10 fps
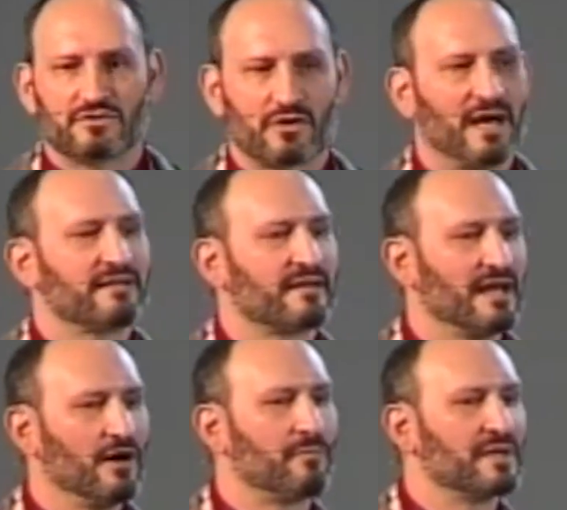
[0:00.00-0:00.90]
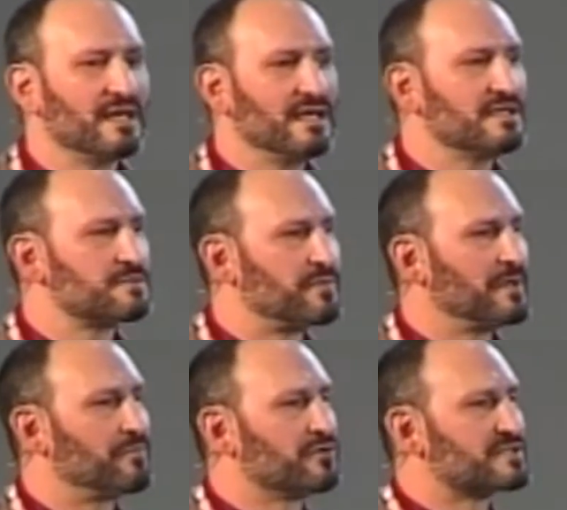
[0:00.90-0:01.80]
trying to help ease
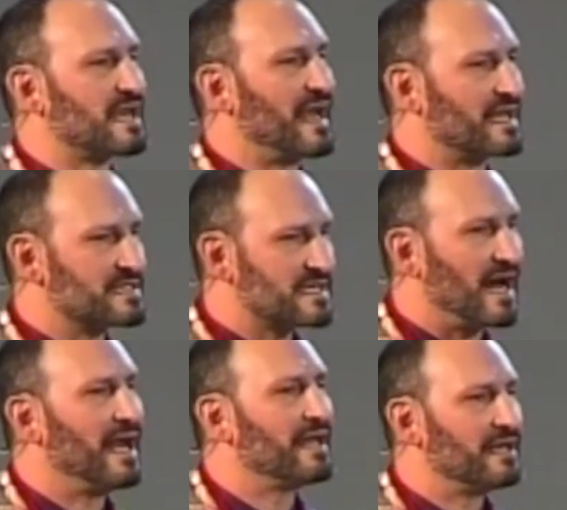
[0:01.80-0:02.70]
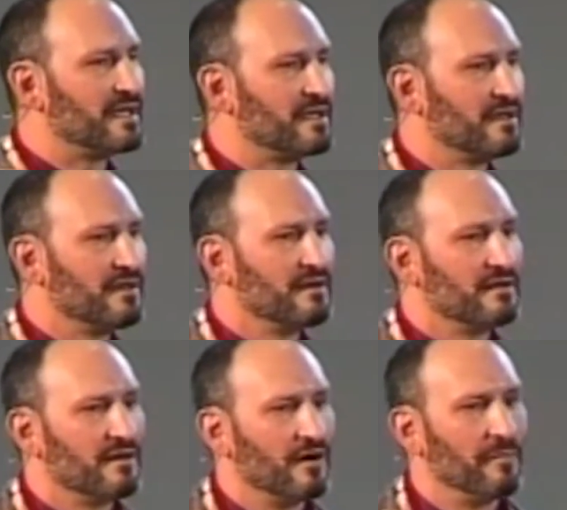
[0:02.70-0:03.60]
people's anxiety
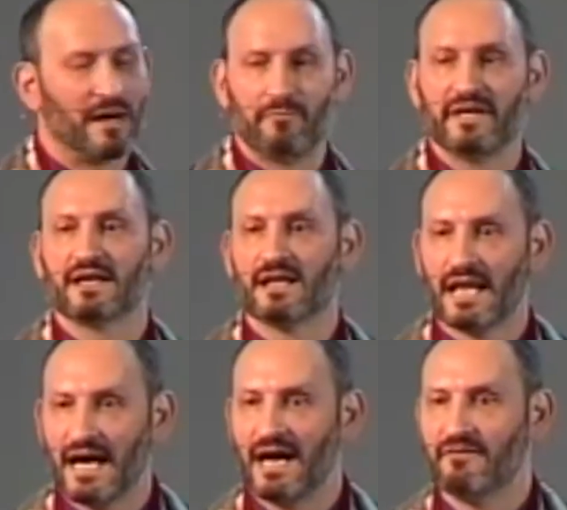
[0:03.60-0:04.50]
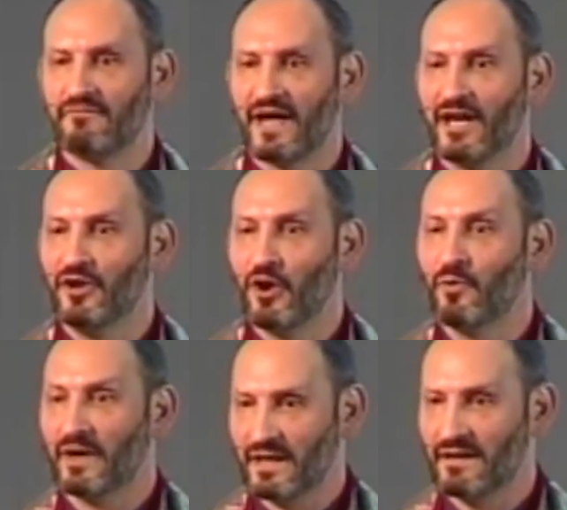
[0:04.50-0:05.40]
about being alive and
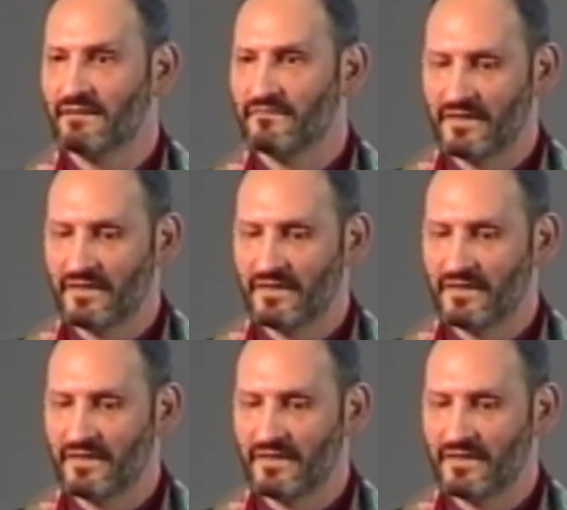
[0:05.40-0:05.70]
knowing